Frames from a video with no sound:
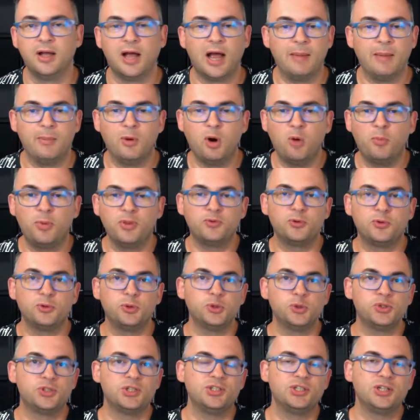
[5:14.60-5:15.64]
I'm open for
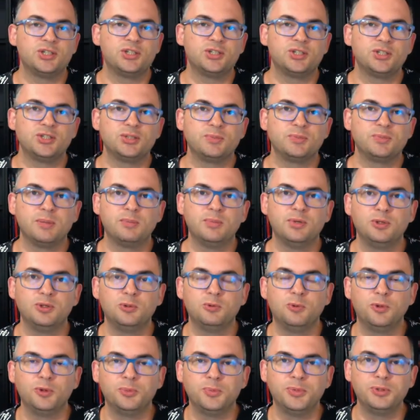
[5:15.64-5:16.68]
your suggestions. Maybe you
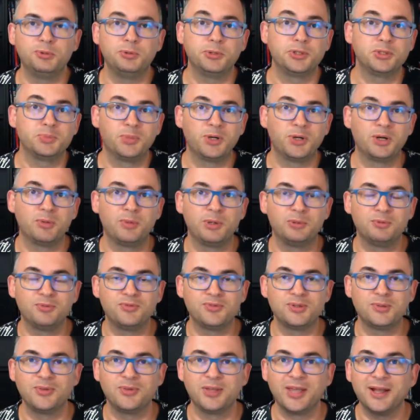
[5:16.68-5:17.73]
want me to experiment with
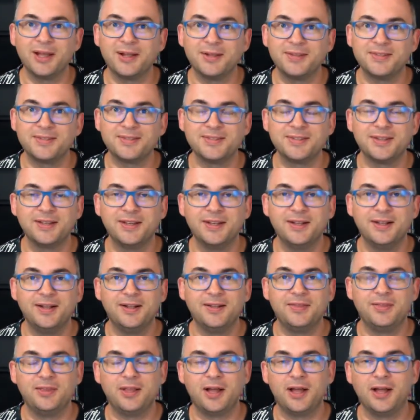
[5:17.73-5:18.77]
something else
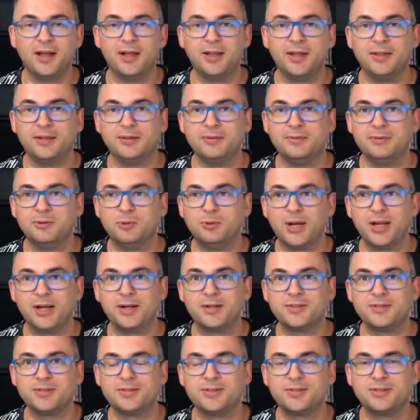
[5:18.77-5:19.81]
than
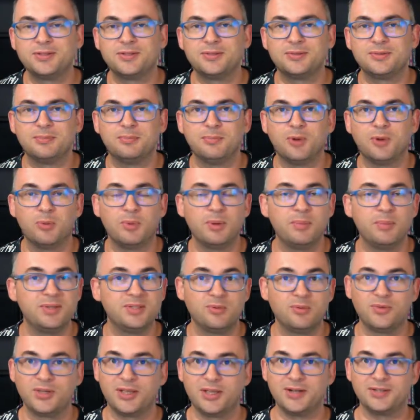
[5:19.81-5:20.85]
Rails, or maybe
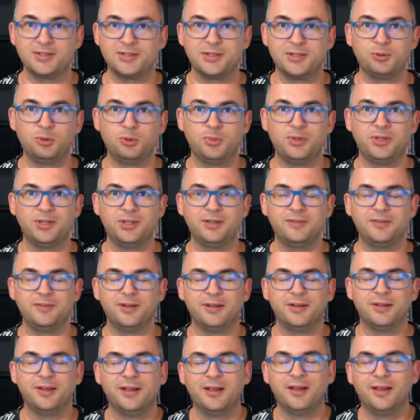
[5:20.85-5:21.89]
something else than Ruby
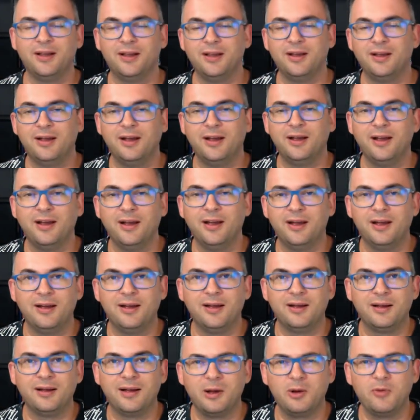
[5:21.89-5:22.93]
even.
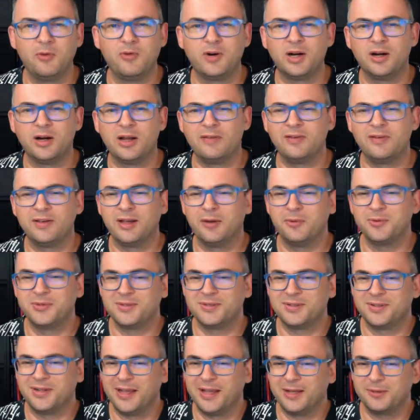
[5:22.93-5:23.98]
However, I think I would
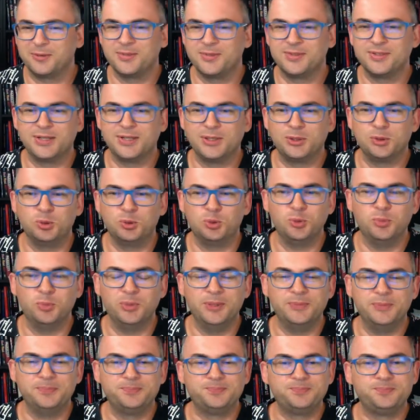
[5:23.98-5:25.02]
like to stick to
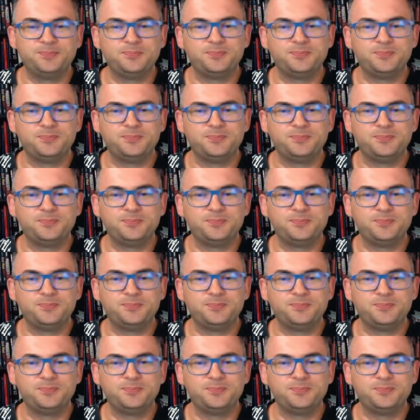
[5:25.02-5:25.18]
Ruby.